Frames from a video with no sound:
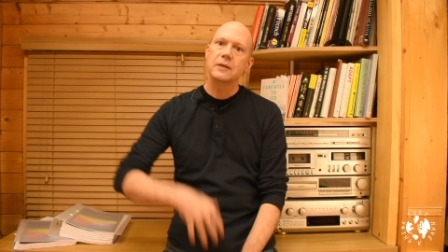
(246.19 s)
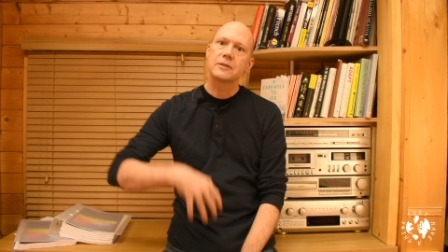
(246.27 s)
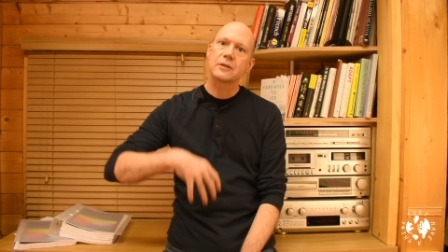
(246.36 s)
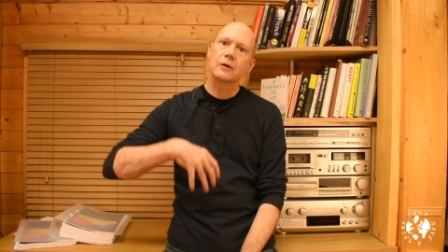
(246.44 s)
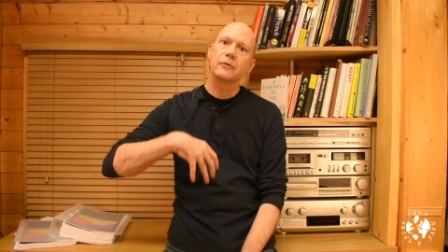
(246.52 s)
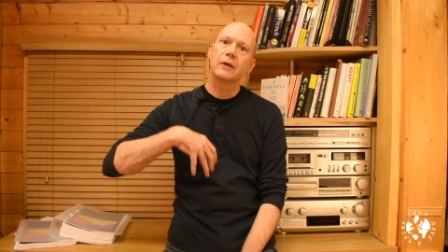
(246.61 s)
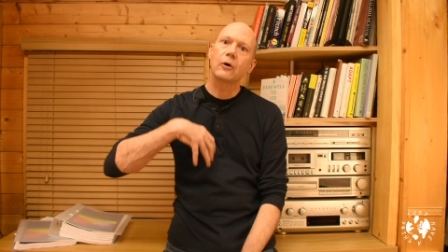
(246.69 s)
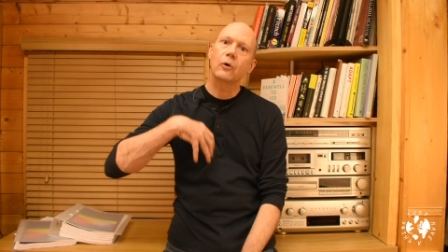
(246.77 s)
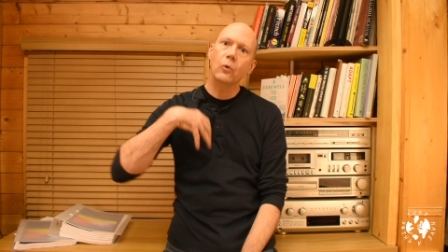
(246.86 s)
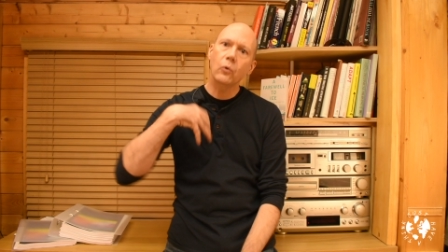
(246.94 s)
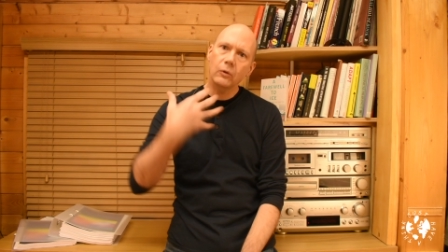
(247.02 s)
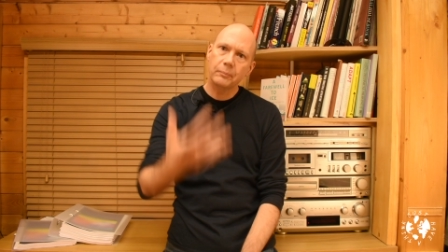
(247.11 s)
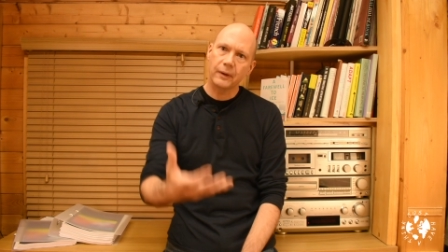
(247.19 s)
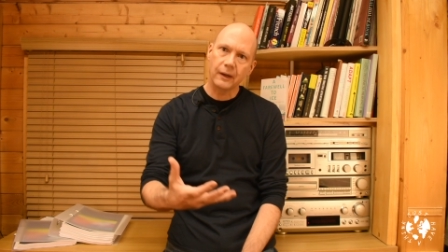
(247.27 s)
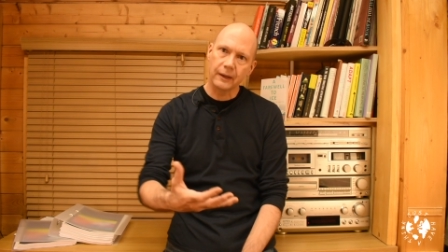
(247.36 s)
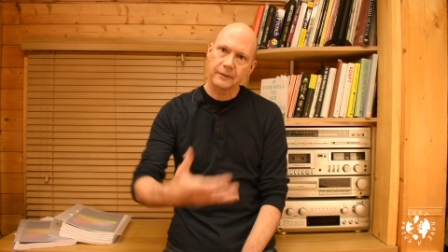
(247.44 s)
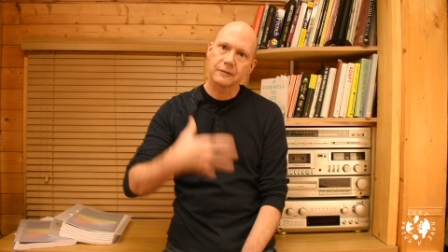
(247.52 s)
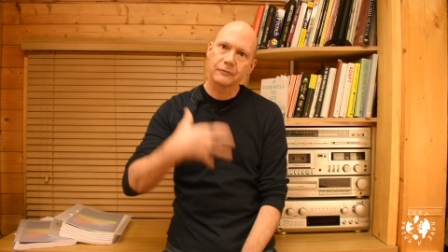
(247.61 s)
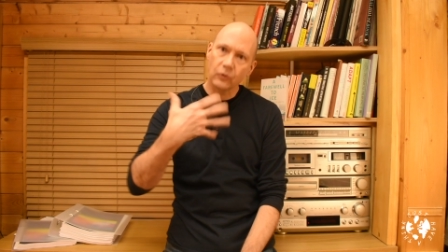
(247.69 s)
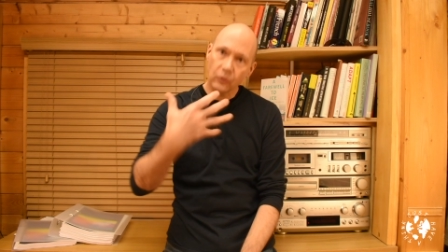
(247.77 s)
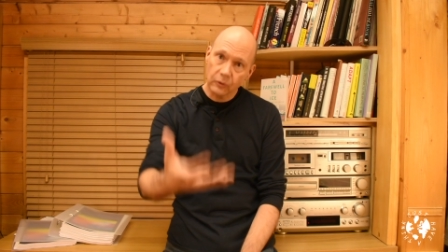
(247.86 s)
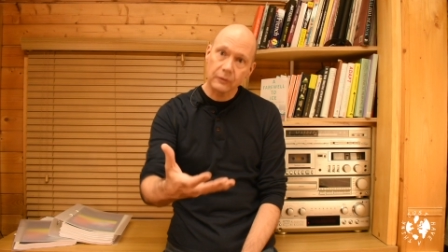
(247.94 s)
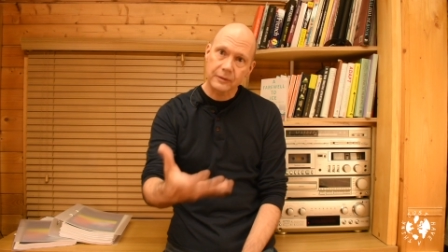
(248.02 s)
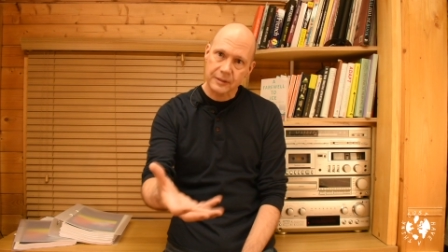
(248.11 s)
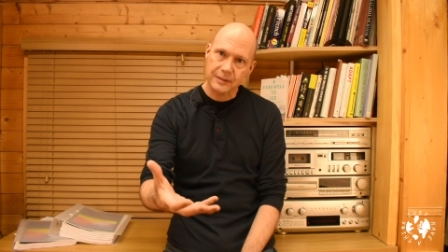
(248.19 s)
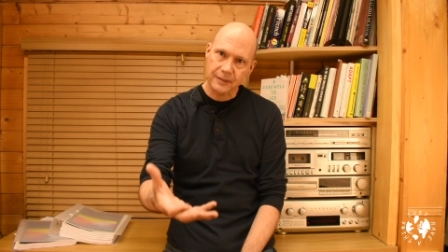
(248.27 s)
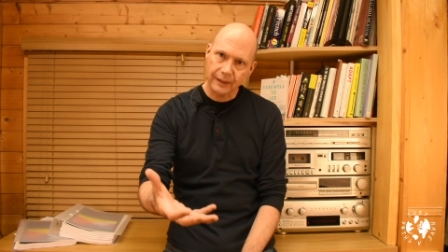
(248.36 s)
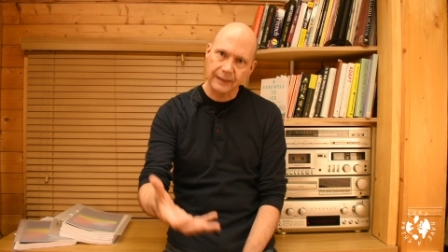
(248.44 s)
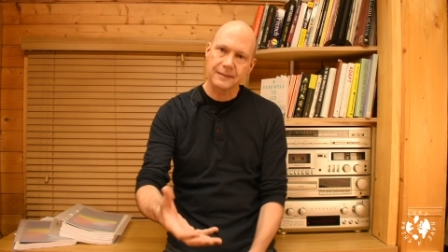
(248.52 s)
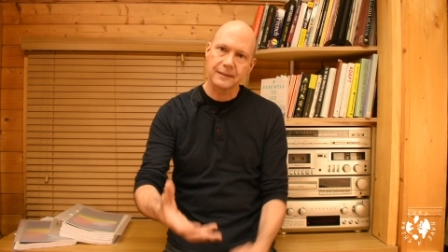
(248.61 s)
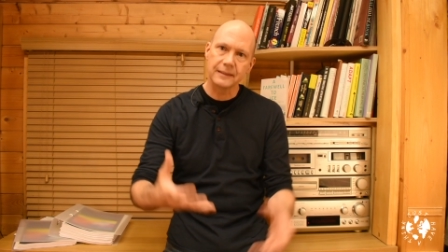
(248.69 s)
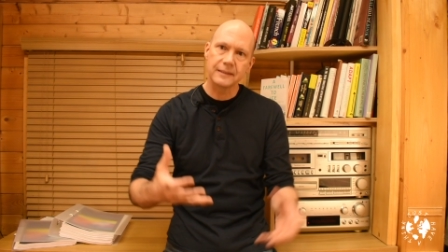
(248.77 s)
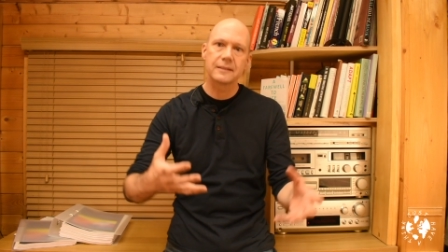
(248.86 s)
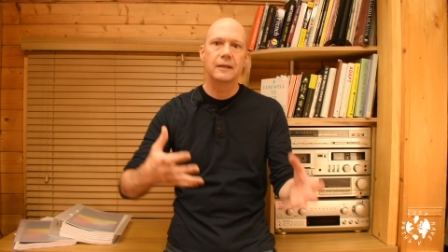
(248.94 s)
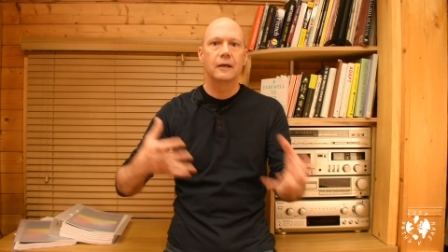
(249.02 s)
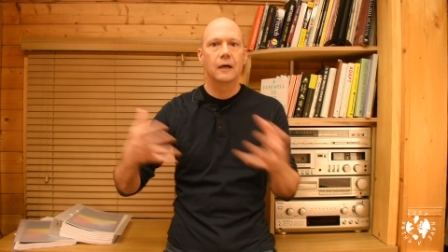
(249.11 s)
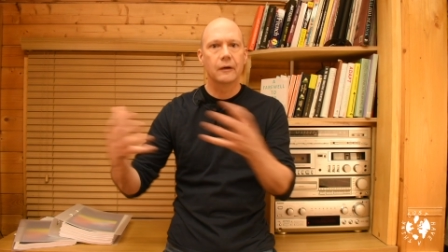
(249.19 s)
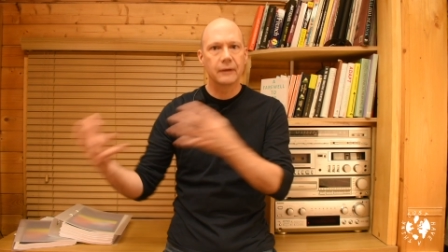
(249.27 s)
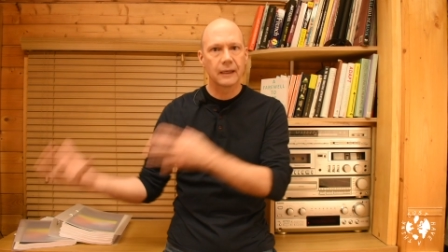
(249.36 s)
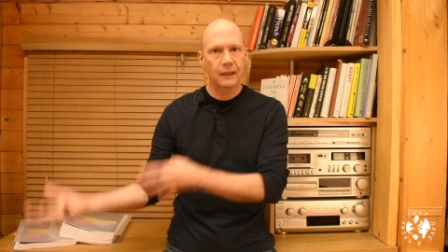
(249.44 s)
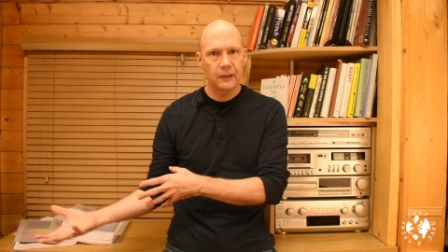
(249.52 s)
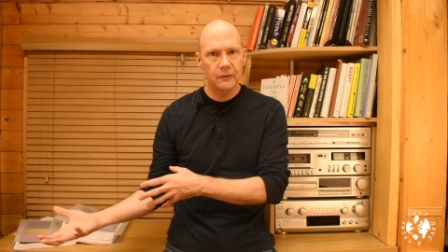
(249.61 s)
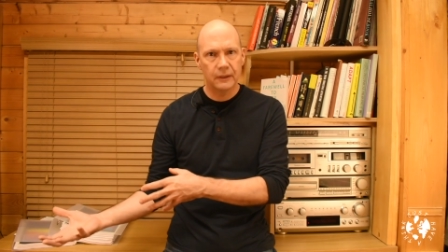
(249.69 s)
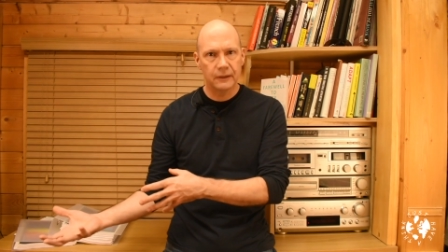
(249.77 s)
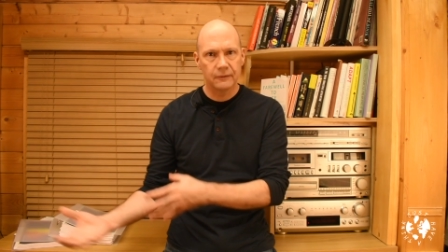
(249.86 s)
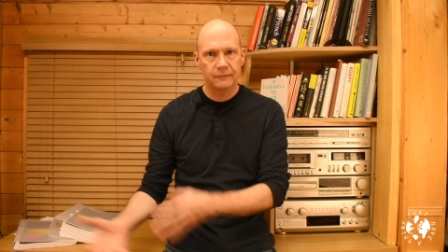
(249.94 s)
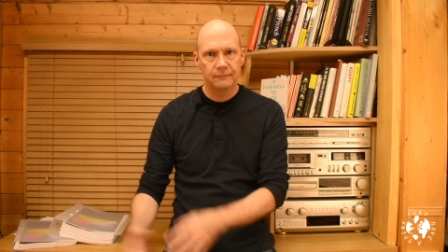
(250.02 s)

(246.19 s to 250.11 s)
so that all parts of all societies are included.